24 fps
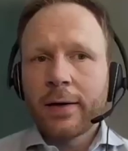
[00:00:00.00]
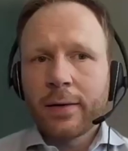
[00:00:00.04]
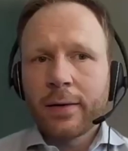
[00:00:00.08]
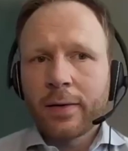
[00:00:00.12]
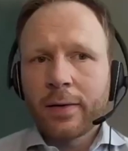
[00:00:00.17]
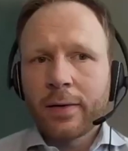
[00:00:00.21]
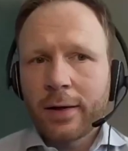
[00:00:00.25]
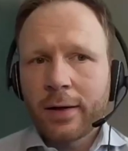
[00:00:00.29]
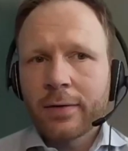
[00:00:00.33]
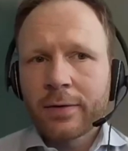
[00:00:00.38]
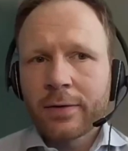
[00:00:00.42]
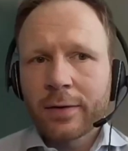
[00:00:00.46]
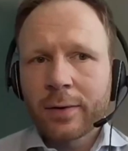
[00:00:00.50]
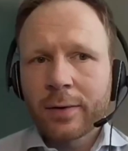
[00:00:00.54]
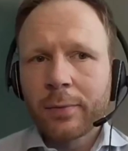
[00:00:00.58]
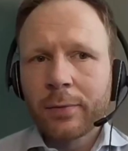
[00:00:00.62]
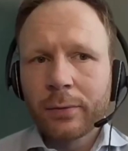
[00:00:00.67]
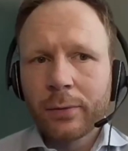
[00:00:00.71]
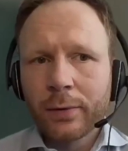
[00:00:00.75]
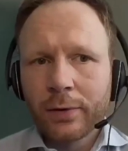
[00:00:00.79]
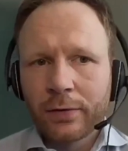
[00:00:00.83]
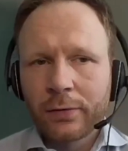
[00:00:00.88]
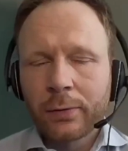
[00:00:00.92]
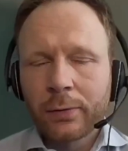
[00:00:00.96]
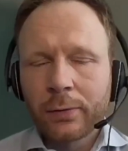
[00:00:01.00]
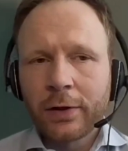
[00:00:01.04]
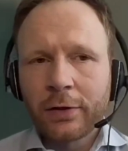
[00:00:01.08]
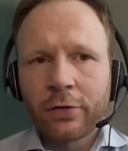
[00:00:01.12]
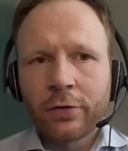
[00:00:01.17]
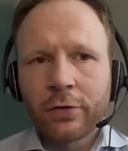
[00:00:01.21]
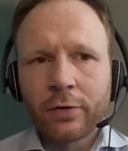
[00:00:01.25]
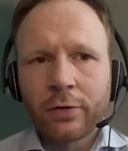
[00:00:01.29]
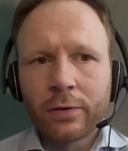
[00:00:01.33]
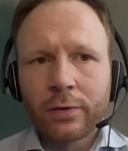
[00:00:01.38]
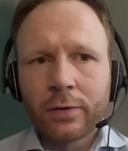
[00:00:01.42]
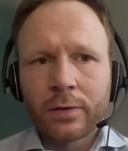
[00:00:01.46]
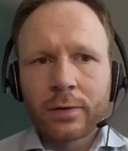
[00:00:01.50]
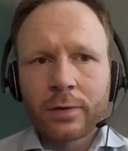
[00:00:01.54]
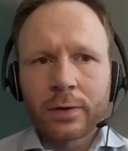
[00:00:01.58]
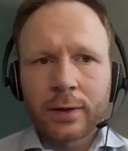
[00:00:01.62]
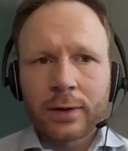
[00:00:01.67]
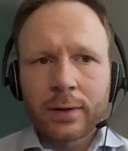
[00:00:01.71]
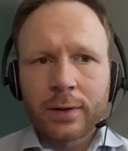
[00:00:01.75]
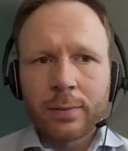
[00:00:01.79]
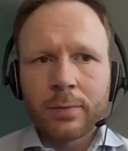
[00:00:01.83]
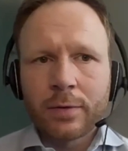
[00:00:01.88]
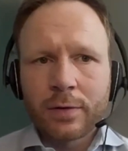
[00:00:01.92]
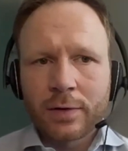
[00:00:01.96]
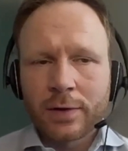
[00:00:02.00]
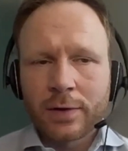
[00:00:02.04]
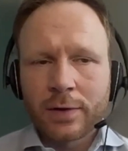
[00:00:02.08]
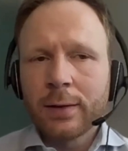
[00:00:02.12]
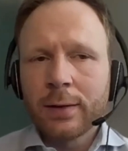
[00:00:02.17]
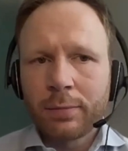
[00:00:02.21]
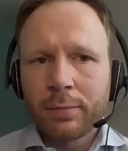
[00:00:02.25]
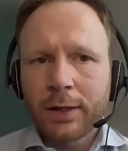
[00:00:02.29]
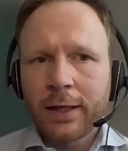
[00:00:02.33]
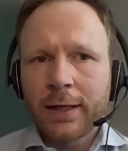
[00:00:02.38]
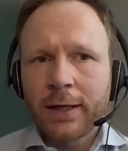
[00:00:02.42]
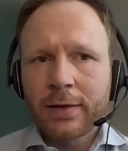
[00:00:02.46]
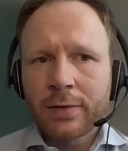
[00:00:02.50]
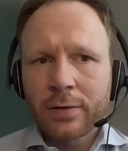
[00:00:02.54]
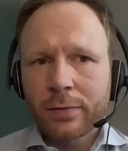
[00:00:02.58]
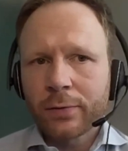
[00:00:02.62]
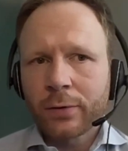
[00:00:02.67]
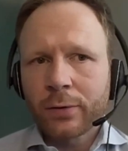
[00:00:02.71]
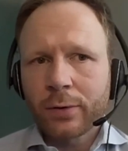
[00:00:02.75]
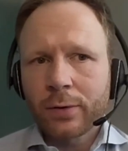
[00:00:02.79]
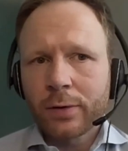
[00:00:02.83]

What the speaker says: Yeah, there are some restrictions still in place.